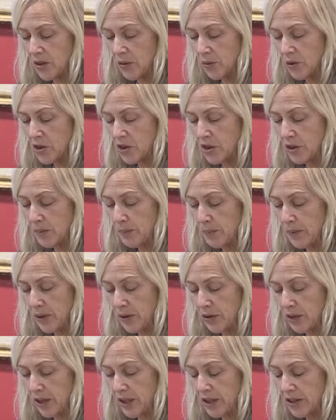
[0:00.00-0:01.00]
which in the
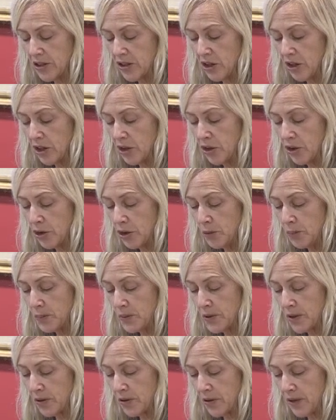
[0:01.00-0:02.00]
mirror had dark
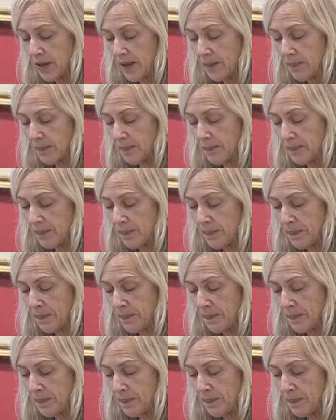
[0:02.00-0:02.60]
hoops under them.